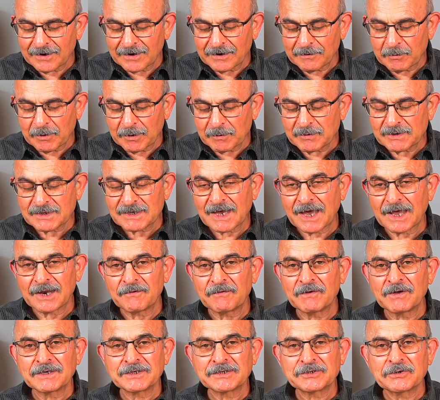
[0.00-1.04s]
maybe it's an
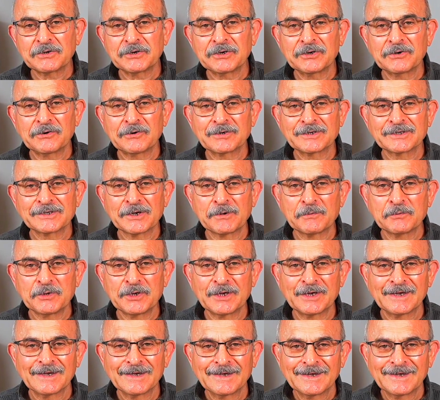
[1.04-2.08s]
anniversary or
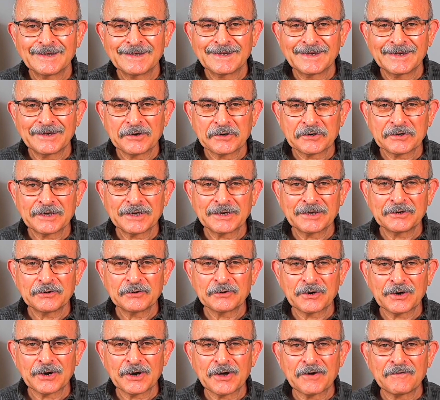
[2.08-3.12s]
something, you are taking
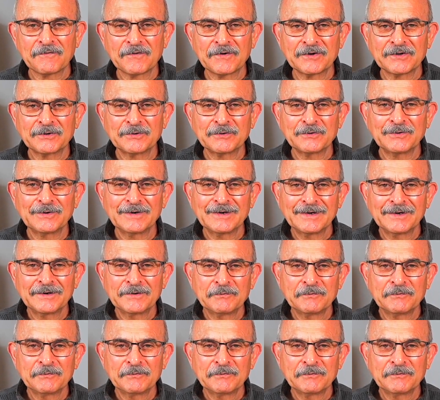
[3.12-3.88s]
your loved one to